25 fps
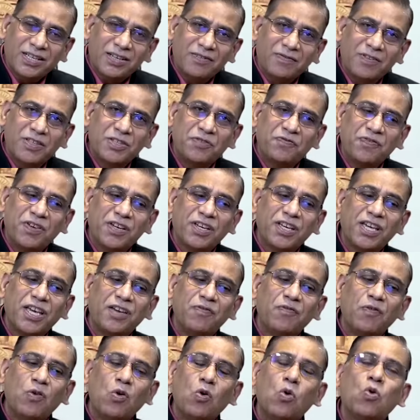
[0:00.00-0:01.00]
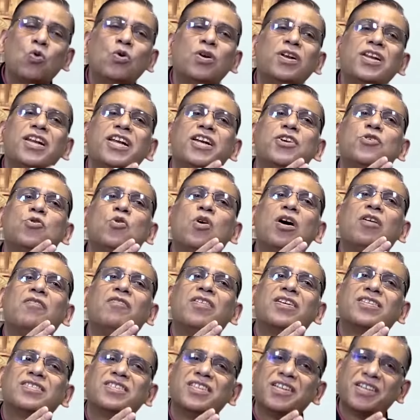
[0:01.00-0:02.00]
which we give only to
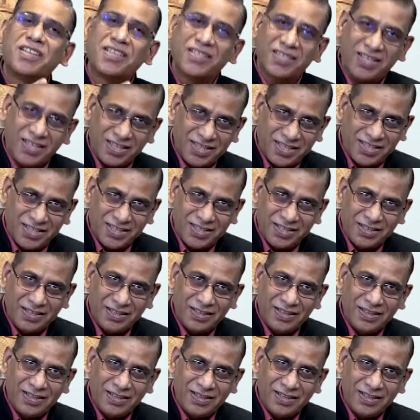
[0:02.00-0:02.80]
our citizens.